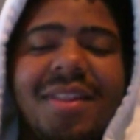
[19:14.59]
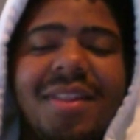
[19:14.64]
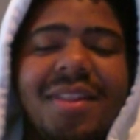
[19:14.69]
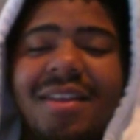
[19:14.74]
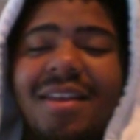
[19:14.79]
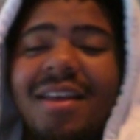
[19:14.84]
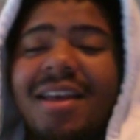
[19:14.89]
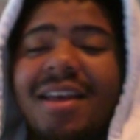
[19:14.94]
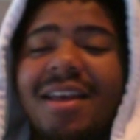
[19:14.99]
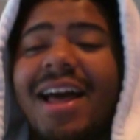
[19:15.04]

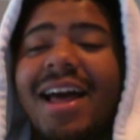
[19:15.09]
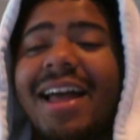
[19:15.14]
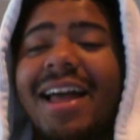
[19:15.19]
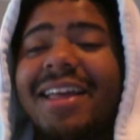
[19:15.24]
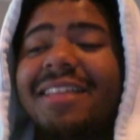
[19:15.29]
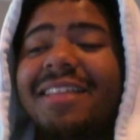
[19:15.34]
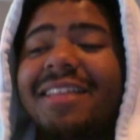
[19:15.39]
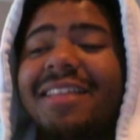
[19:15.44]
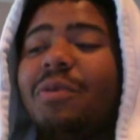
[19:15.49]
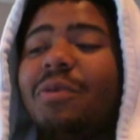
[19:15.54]
I get they
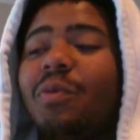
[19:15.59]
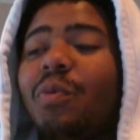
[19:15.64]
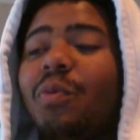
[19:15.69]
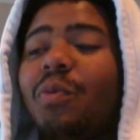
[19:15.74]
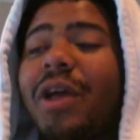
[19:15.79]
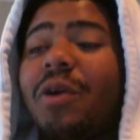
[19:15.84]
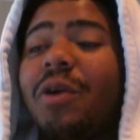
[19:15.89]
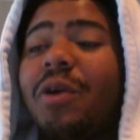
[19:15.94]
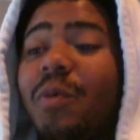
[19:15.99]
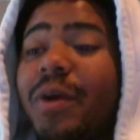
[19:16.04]

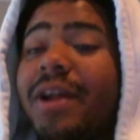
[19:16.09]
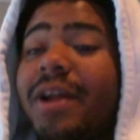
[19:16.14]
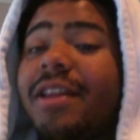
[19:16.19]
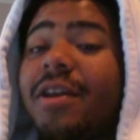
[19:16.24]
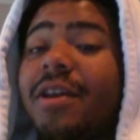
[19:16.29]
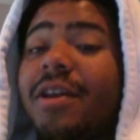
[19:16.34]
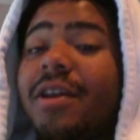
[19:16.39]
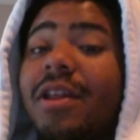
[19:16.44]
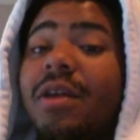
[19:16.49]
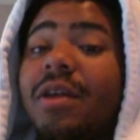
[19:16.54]
really,
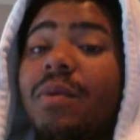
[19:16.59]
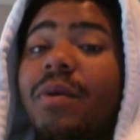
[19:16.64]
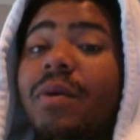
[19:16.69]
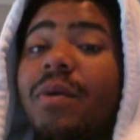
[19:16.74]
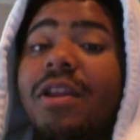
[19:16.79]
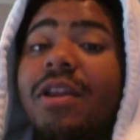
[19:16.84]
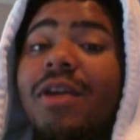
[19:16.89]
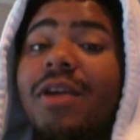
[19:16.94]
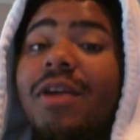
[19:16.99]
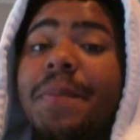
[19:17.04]
really, really want
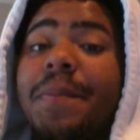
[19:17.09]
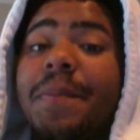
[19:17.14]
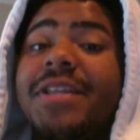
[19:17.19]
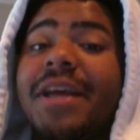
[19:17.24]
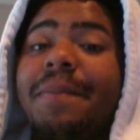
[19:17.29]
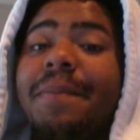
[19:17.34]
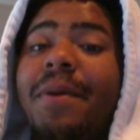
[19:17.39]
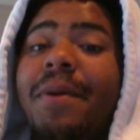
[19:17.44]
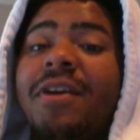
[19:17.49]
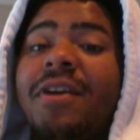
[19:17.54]
to protect
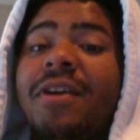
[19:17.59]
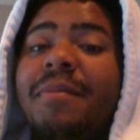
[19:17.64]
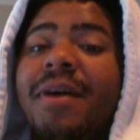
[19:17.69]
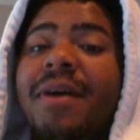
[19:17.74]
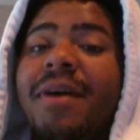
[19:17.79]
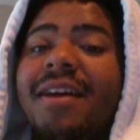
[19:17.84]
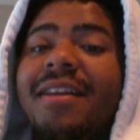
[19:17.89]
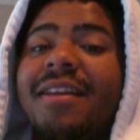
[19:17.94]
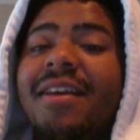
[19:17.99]
Pokemon,